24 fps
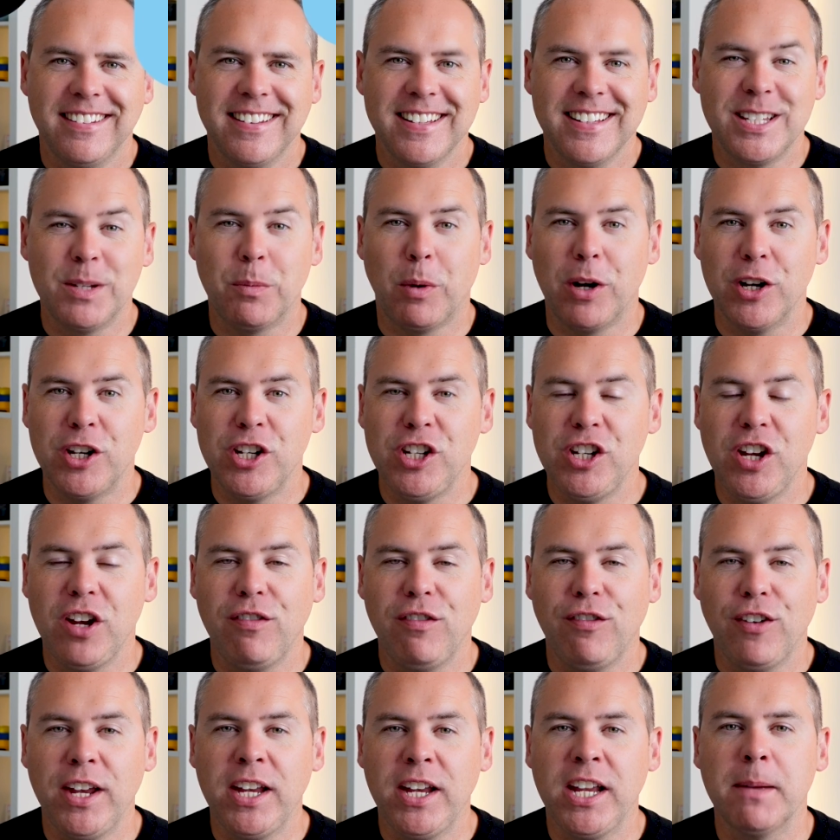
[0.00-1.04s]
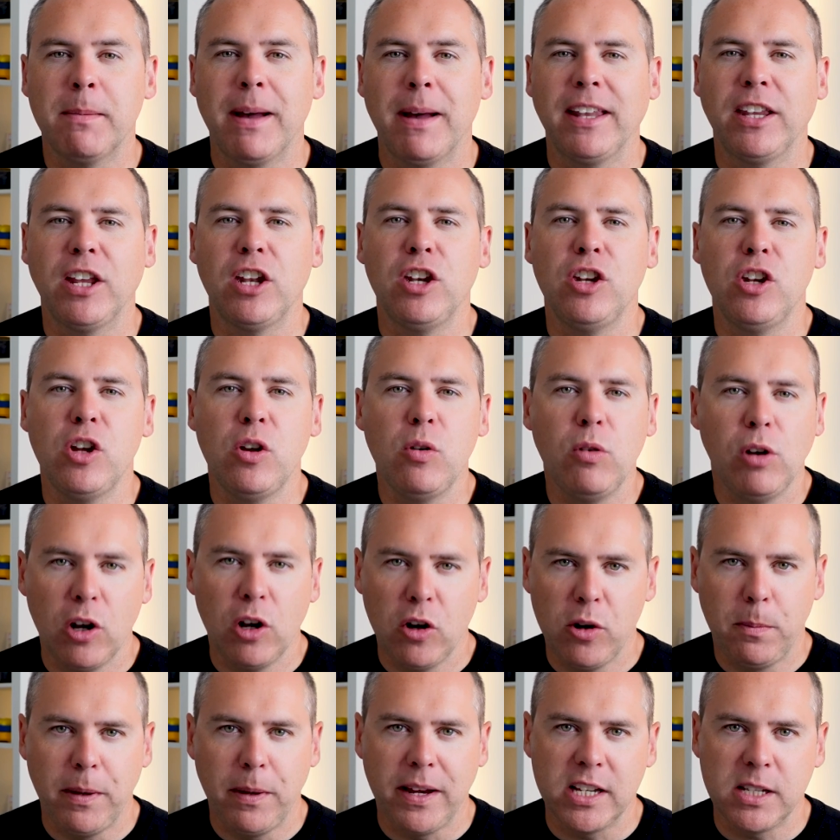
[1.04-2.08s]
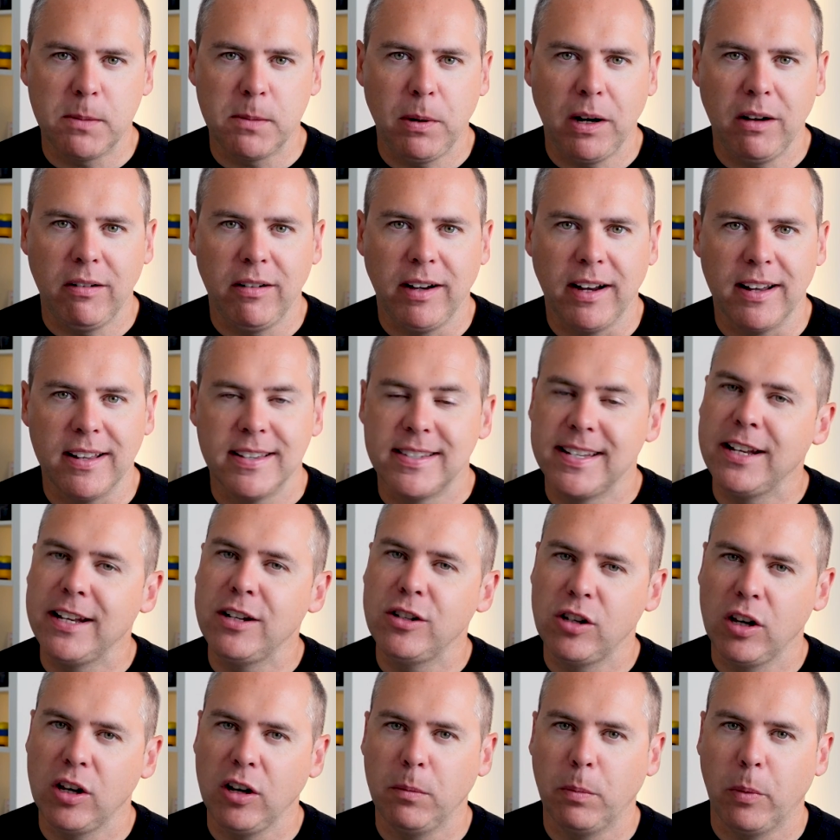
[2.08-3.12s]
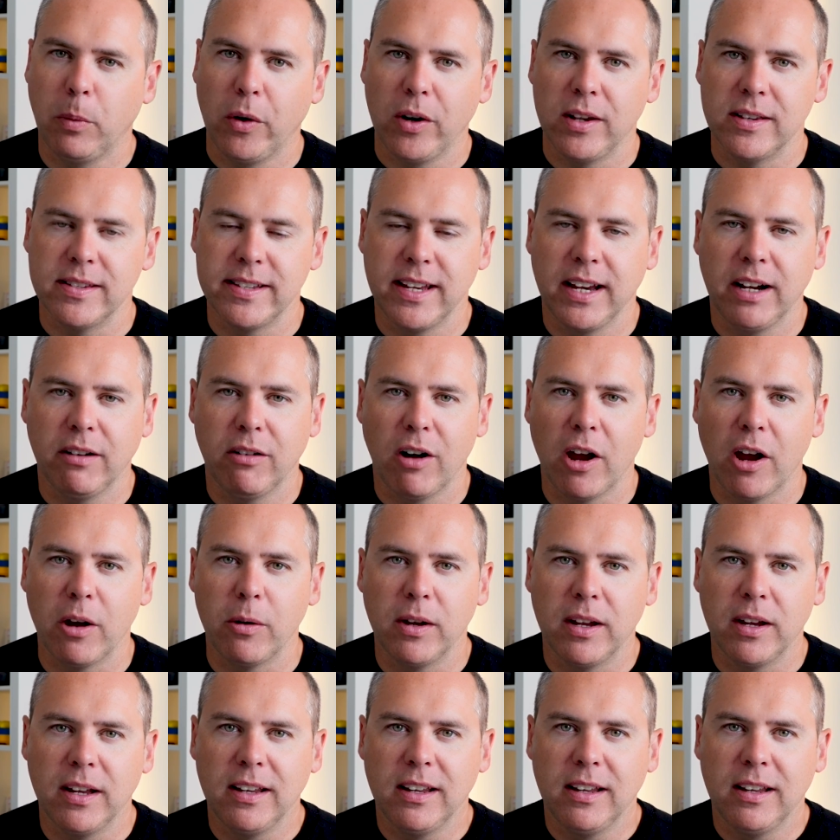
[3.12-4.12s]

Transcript: So what do you think about the new Loop experience in 2.0?